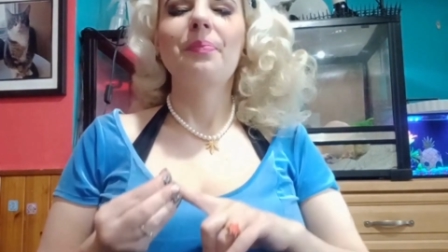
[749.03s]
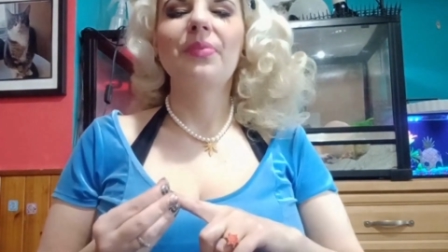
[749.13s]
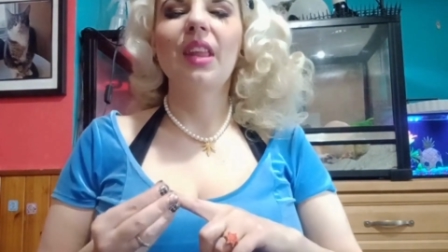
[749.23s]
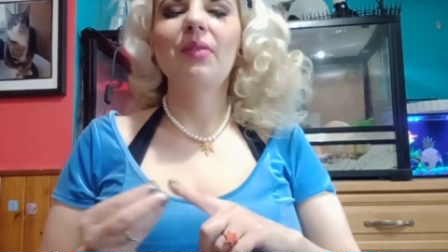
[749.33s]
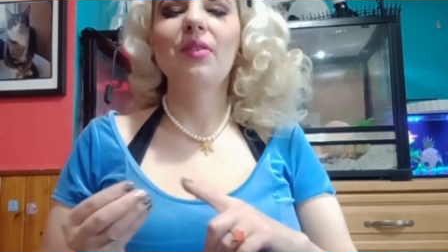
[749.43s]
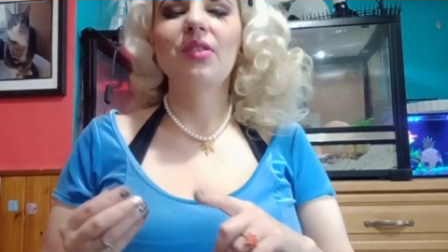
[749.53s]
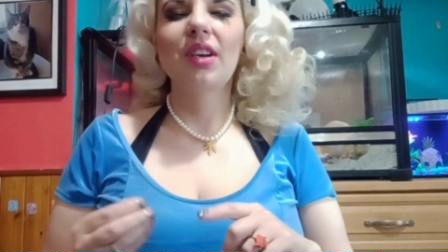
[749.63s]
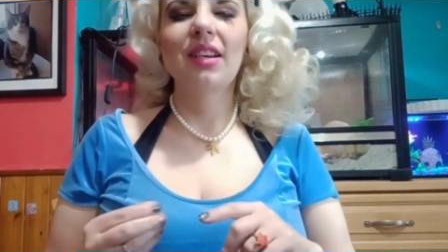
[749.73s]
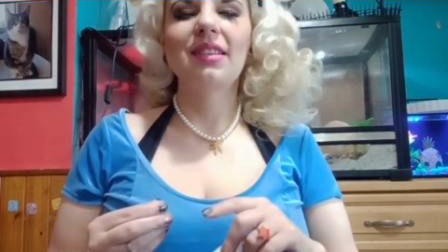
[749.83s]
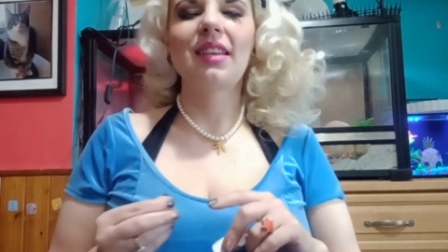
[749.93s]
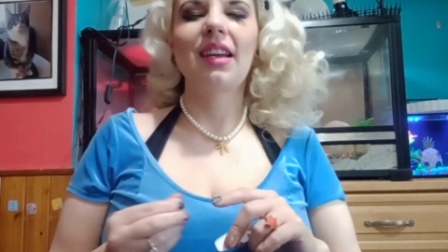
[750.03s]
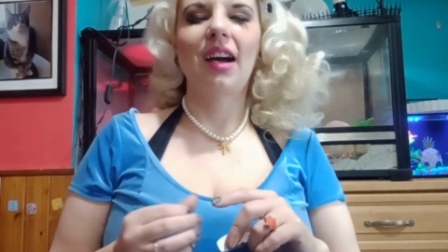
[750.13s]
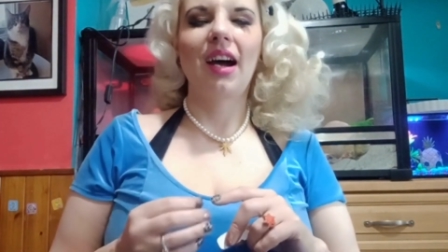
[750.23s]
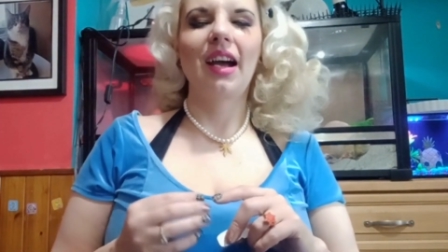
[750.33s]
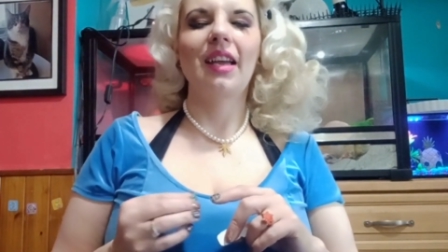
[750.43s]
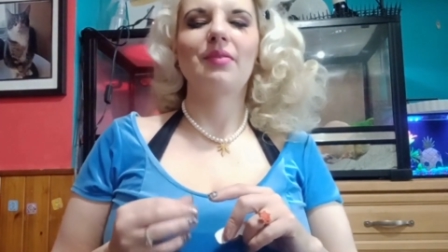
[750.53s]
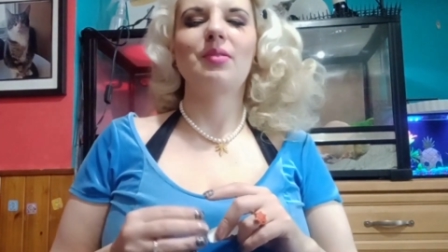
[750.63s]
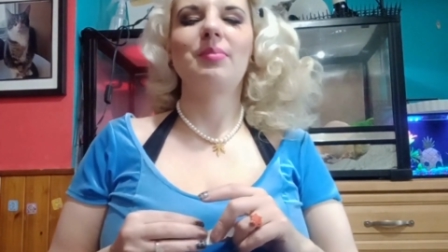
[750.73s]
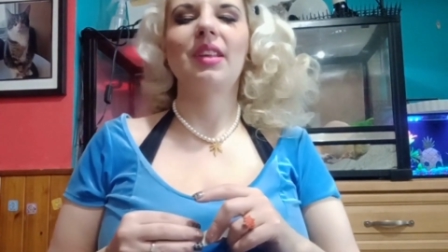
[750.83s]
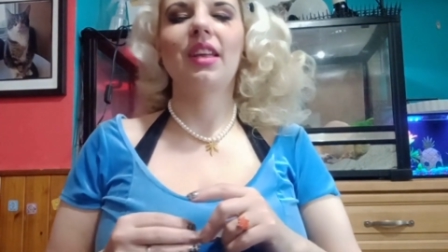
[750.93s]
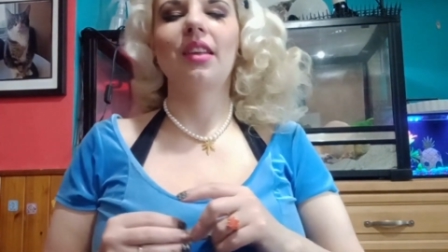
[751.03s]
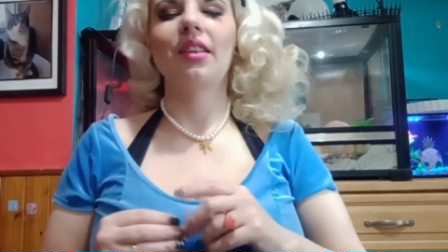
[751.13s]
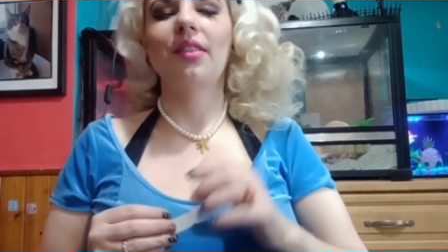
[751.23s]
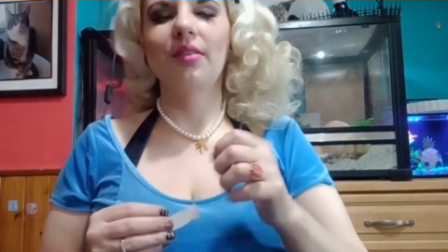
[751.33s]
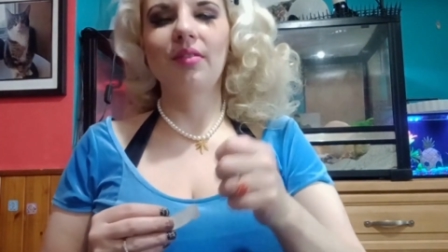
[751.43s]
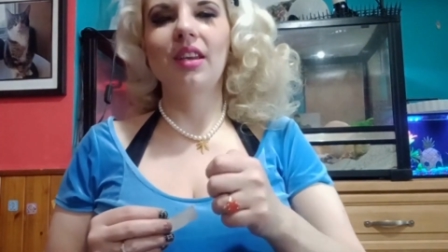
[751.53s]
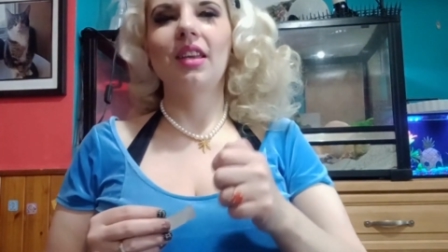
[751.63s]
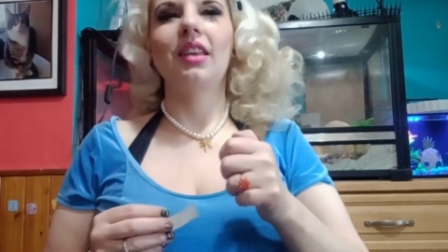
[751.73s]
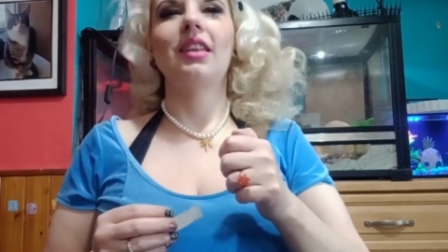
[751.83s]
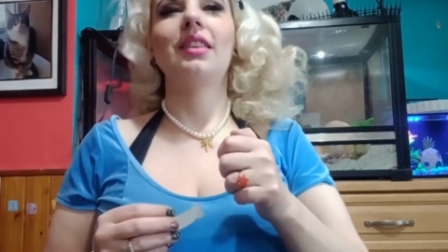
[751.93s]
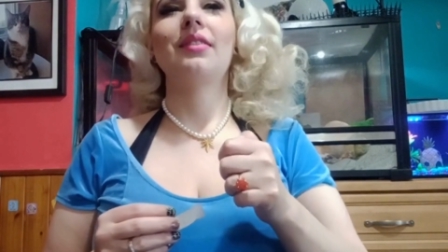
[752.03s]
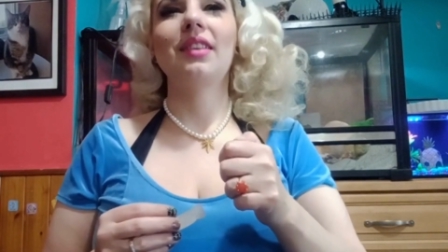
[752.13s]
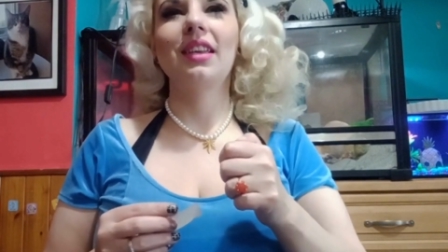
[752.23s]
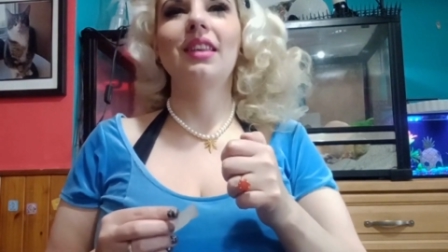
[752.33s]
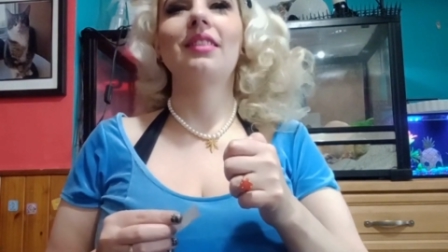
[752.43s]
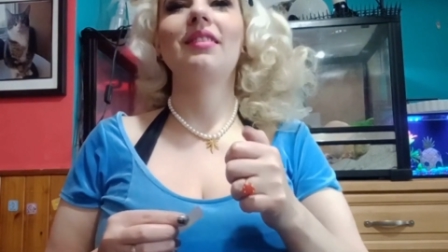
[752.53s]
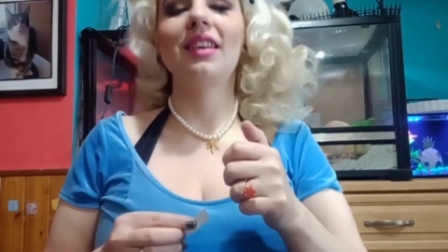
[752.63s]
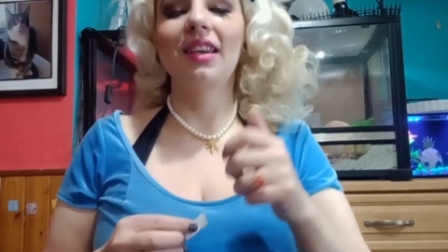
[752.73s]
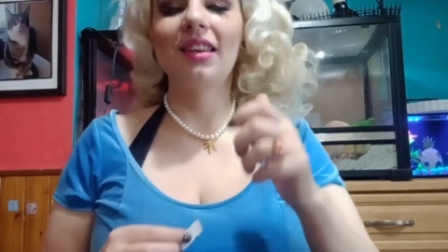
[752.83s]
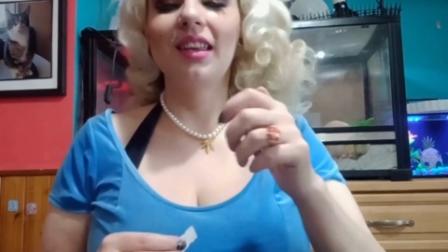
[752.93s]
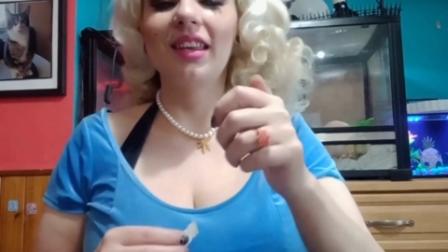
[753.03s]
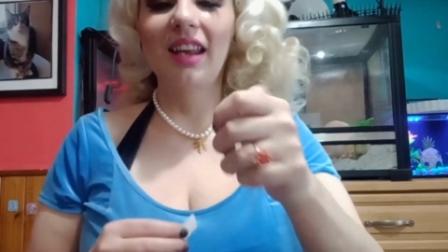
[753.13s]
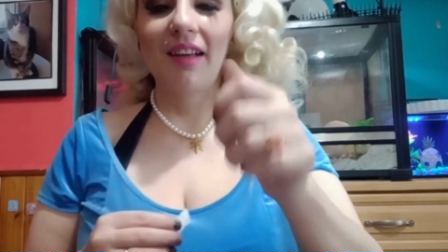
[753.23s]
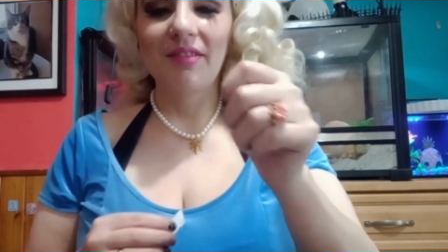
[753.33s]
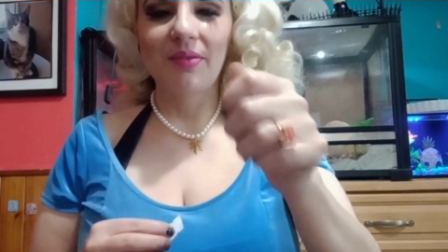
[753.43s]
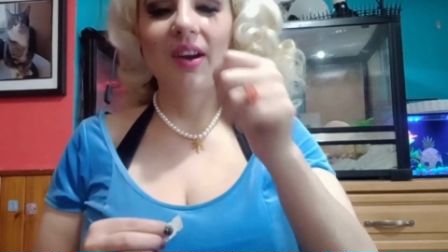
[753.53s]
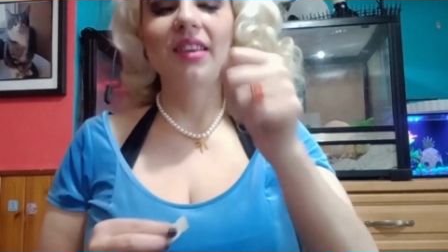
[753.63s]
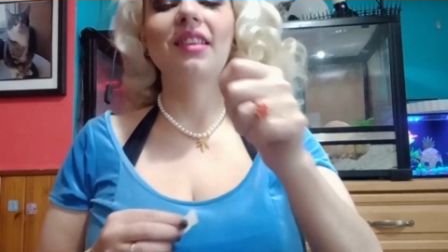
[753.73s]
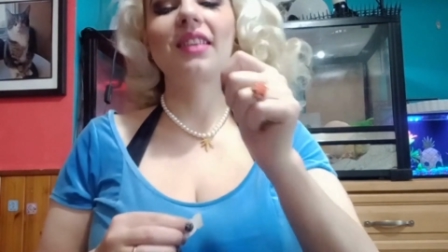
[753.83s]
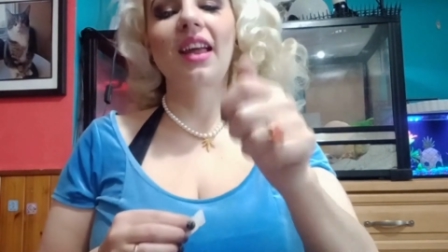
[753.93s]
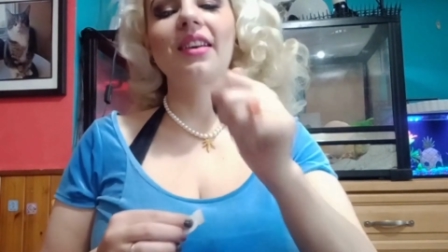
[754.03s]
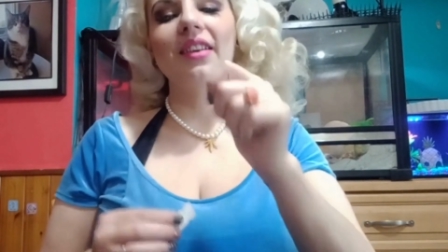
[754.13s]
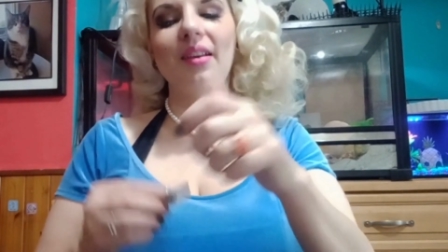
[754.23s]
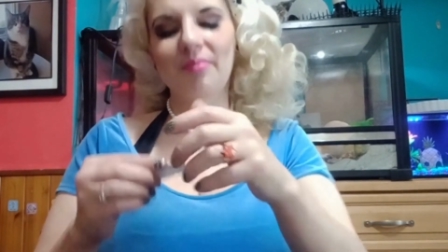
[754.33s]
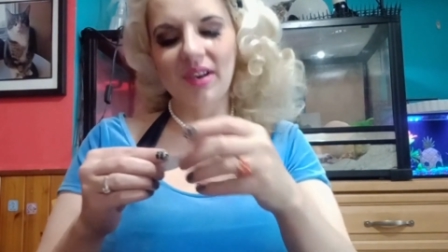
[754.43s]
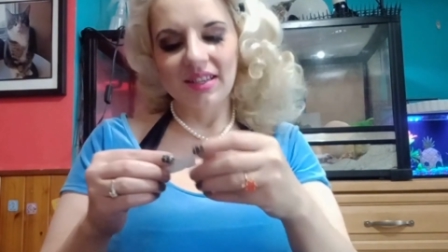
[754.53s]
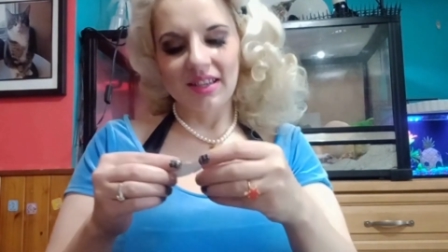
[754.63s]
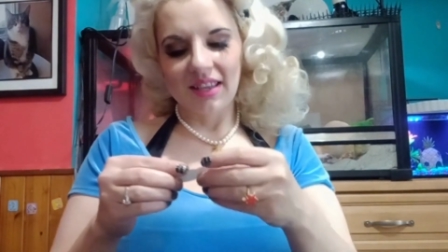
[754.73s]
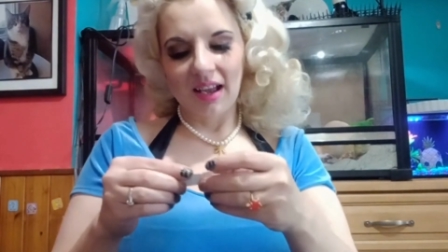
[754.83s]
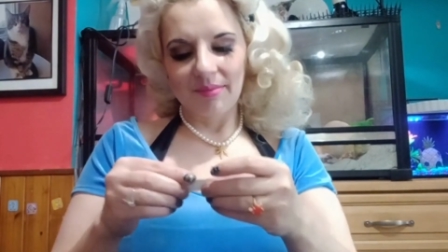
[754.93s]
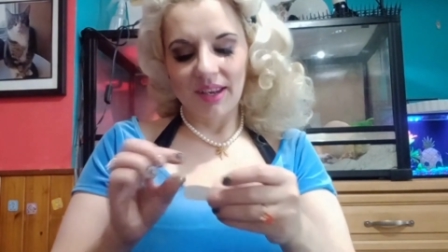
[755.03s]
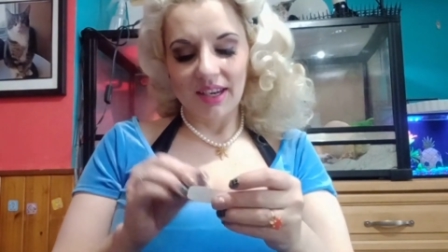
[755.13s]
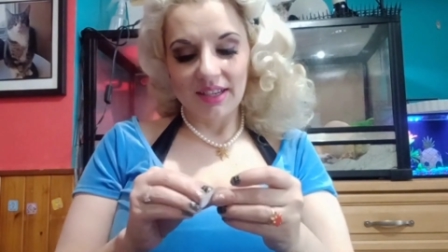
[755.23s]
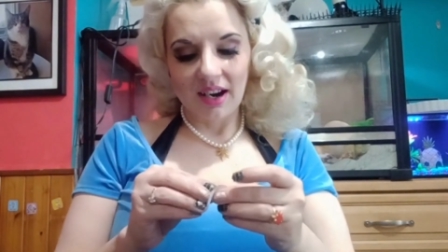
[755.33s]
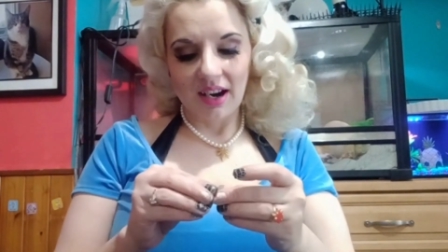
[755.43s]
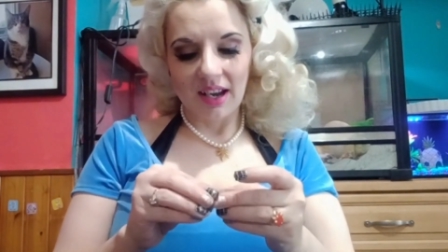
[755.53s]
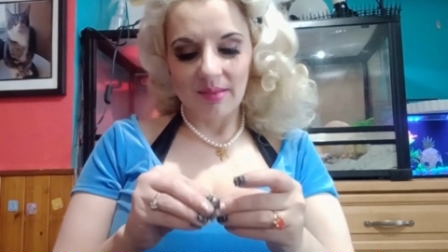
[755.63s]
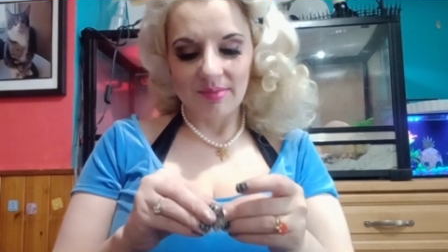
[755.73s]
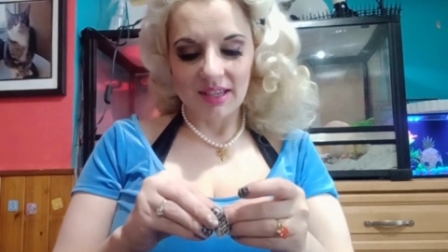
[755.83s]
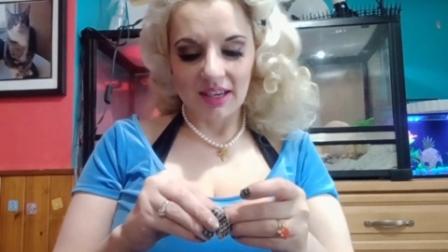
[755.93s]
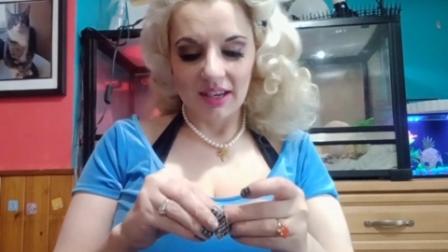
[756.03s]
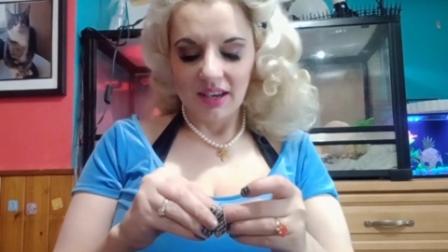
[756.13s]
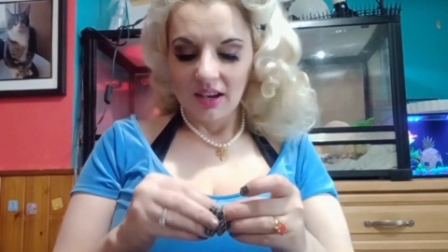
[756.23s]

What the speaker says: if you're trying to say hi, it would be like 333, like you'd have to find the letter and press it that many times, and